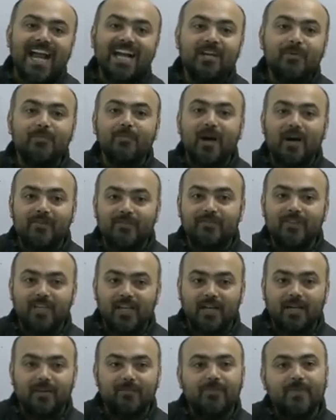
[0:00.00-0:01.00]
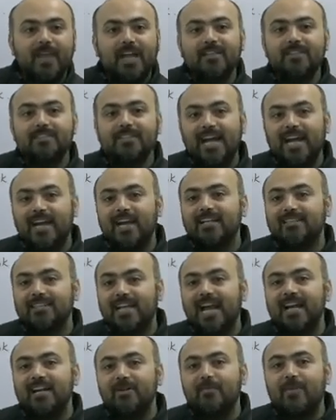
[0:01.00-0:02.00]
mafia and
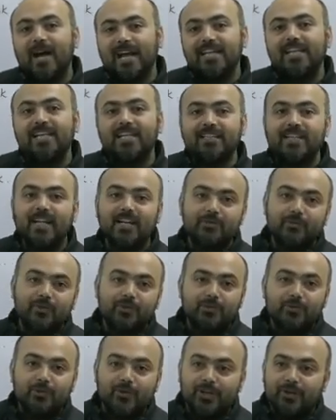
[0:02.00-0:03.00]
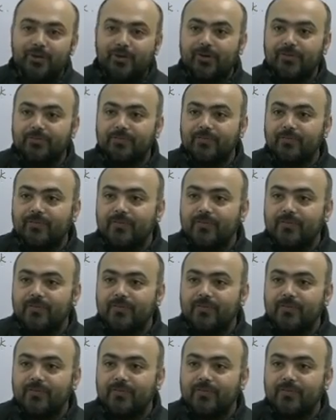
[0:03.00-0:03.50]
sand mining that was going on.